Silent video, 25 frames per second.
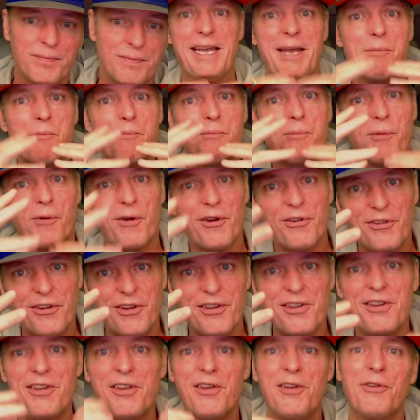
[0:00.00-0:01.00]

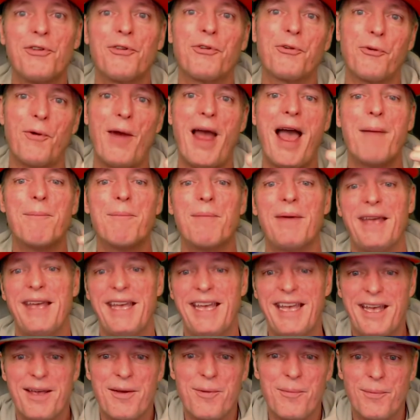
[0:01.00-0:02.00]
Imprisoned Scrap
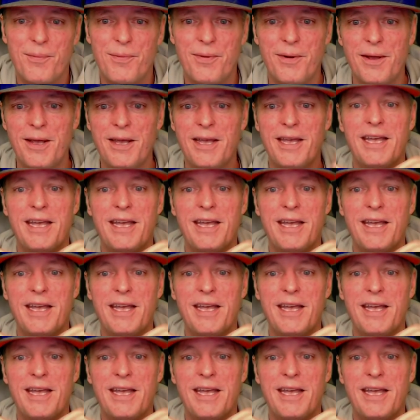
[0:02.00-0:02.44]
Imp.